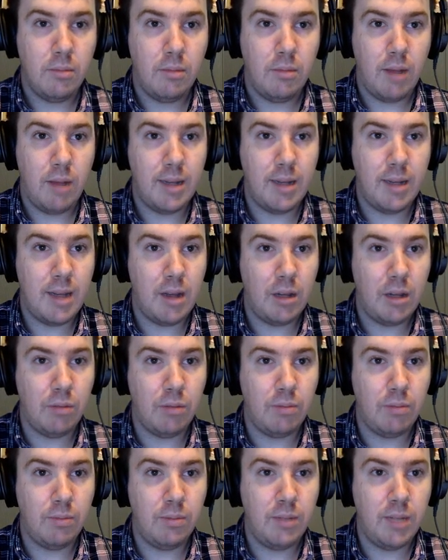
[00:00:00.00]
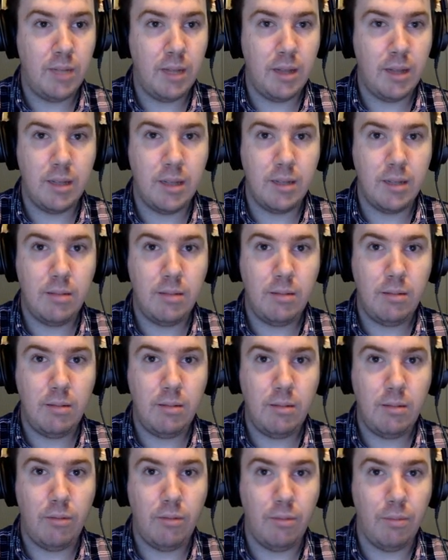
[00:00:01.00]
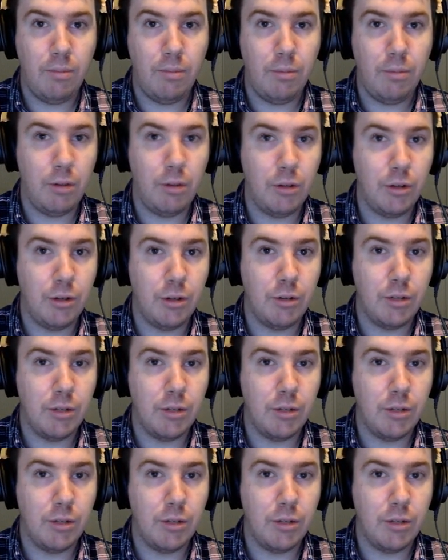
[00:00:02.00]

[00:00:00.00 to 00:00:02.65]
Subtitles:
I doubt you sent this from 300 years in the